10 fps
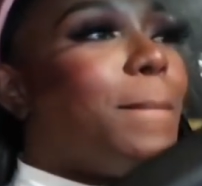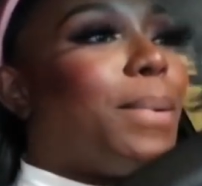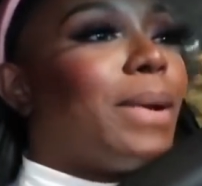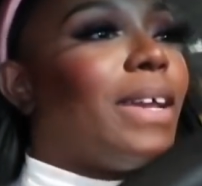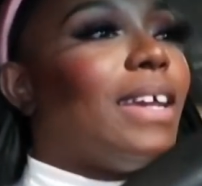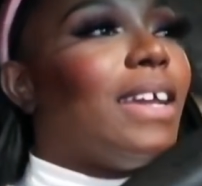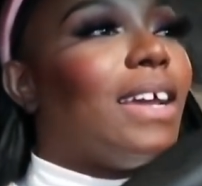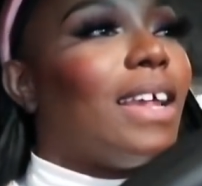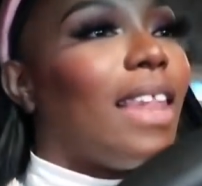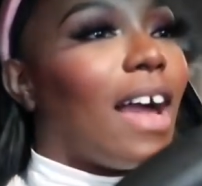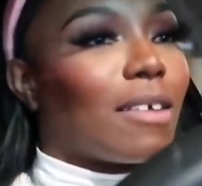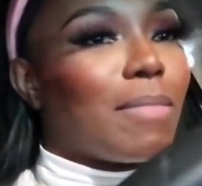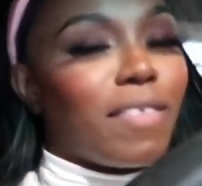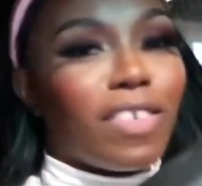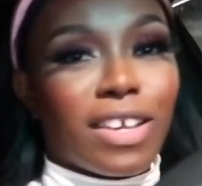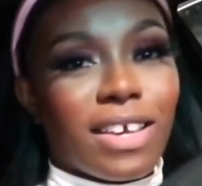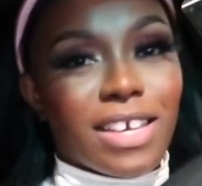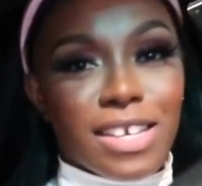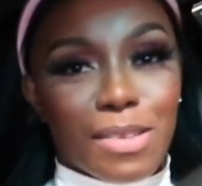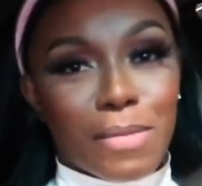Bree locked my fucking
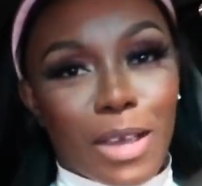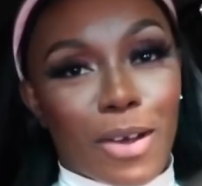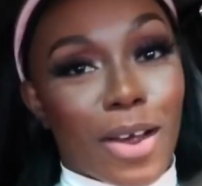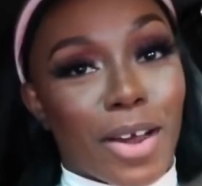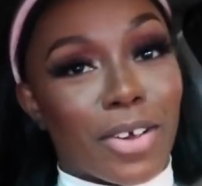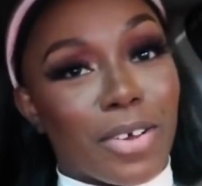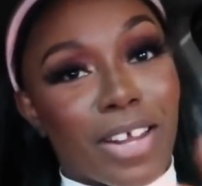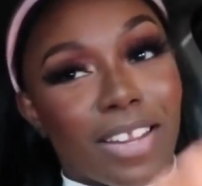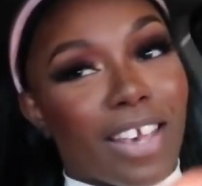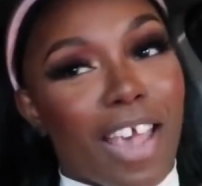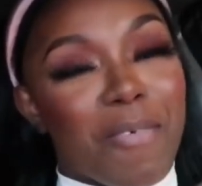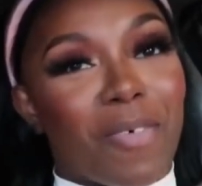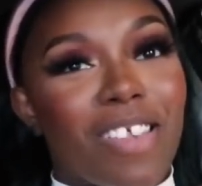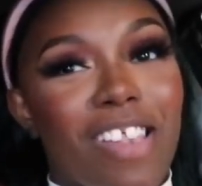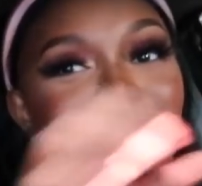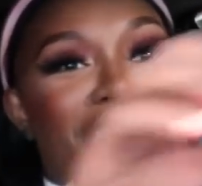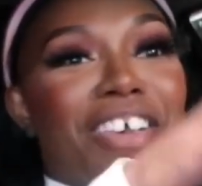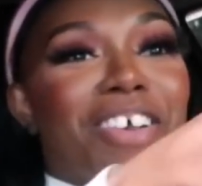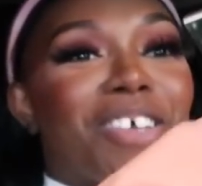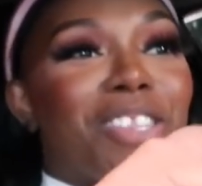keys in my car and the camera wasn't
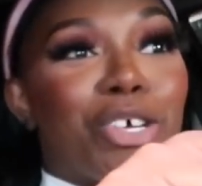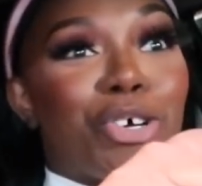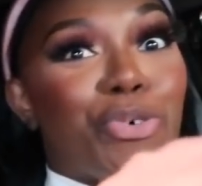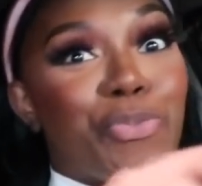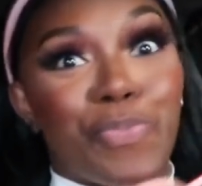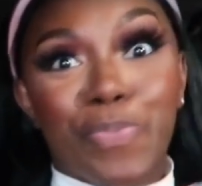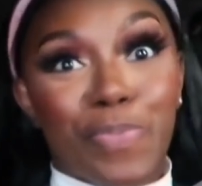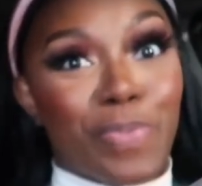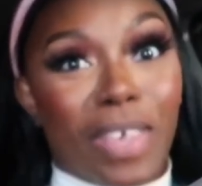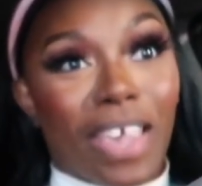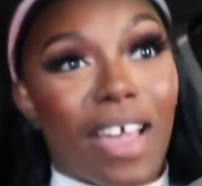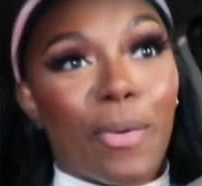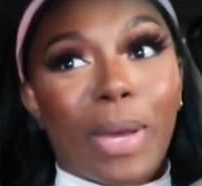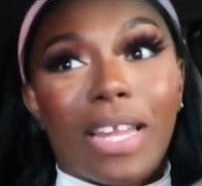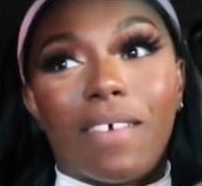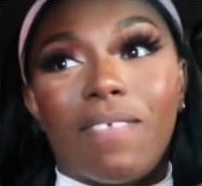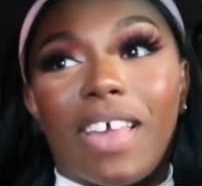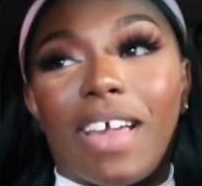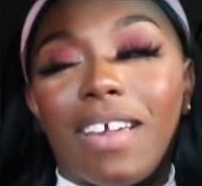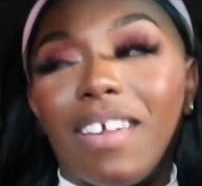here, so yeah, we love
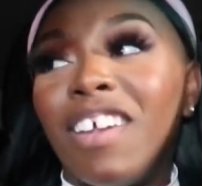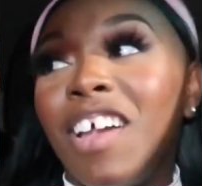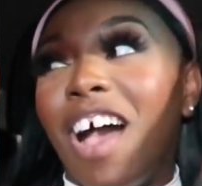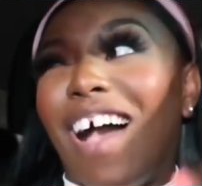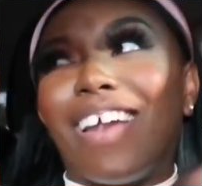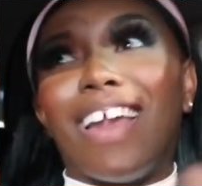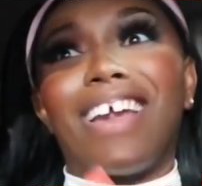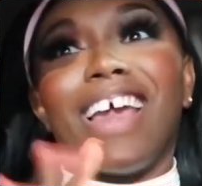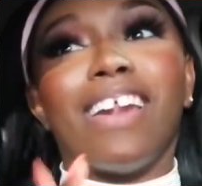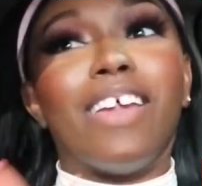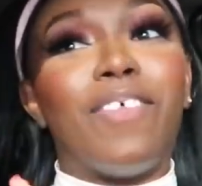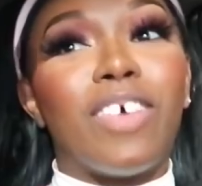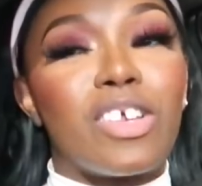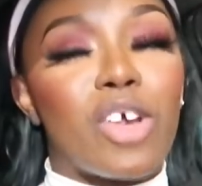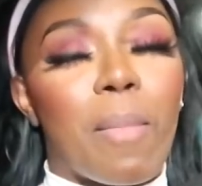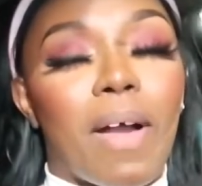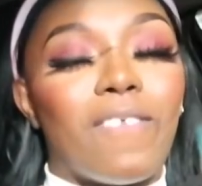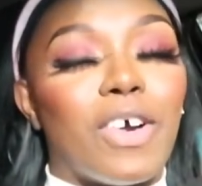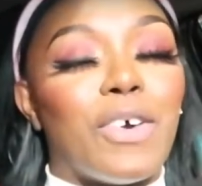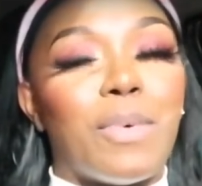that. I kind of got a little footage on my
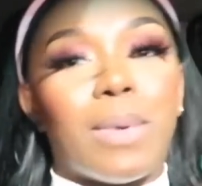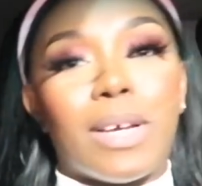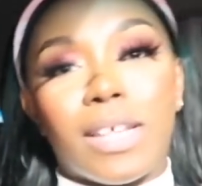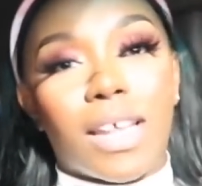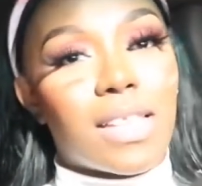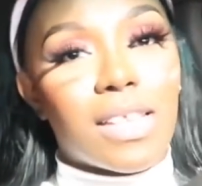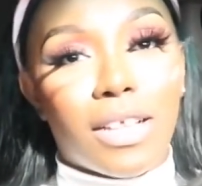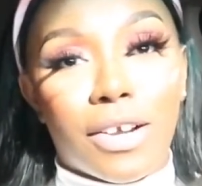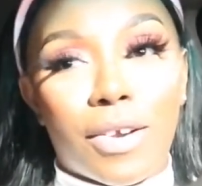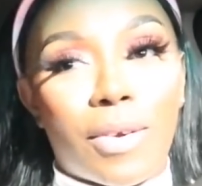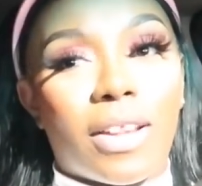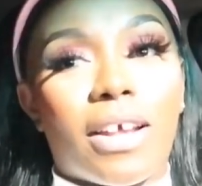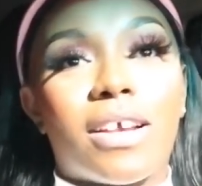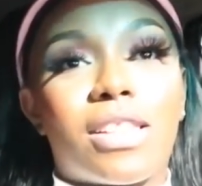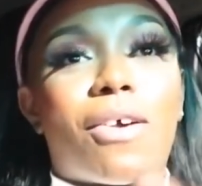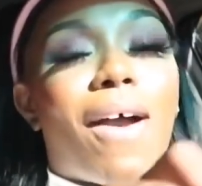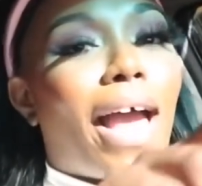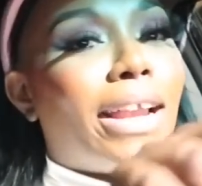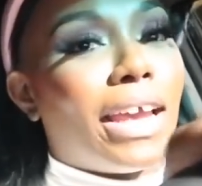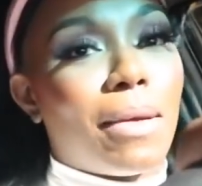phone, but that's neither here nor there, so
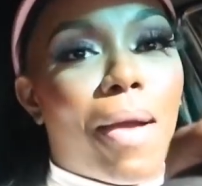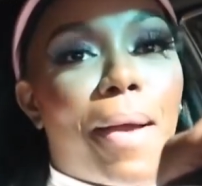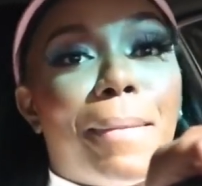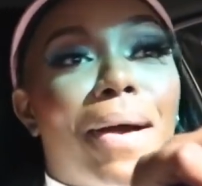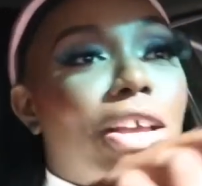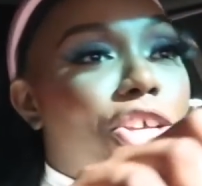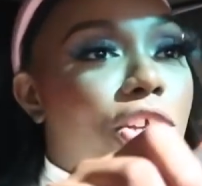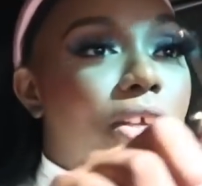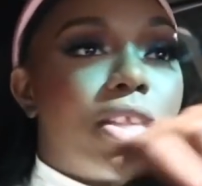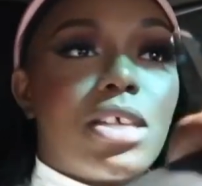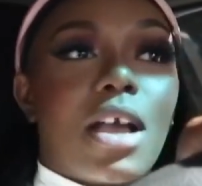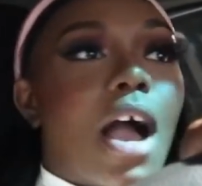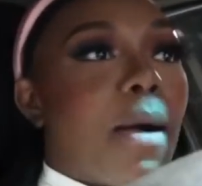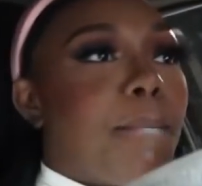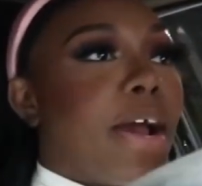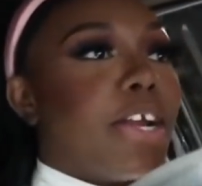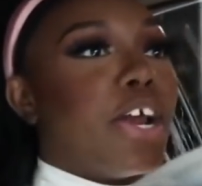I need my matcha to calm my